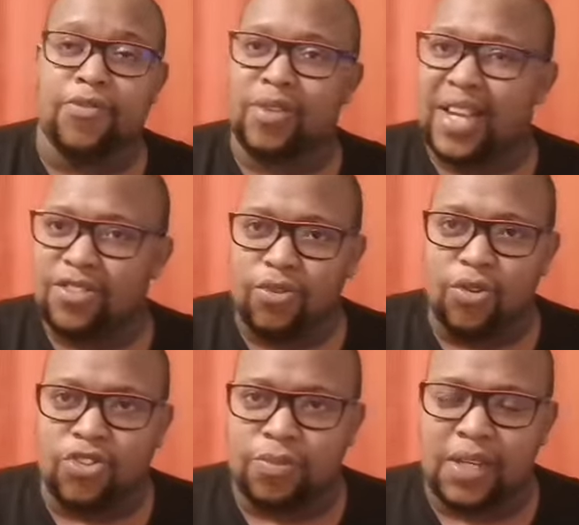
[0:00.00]
So that's
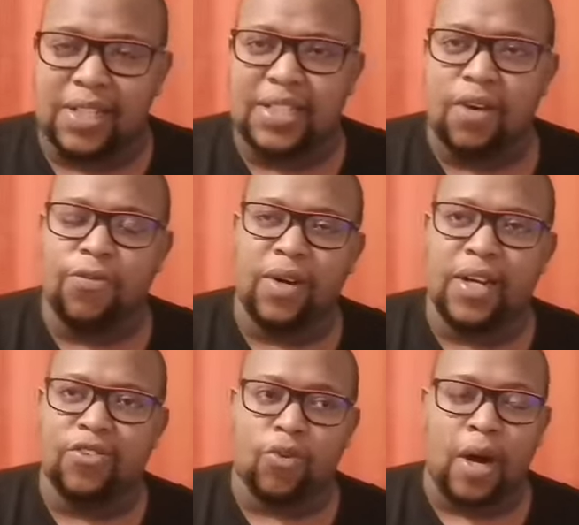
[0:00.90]
going to be a tough
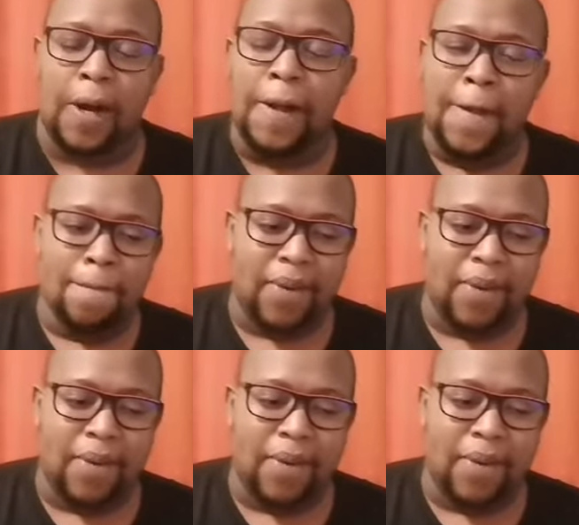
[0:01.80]
one as well.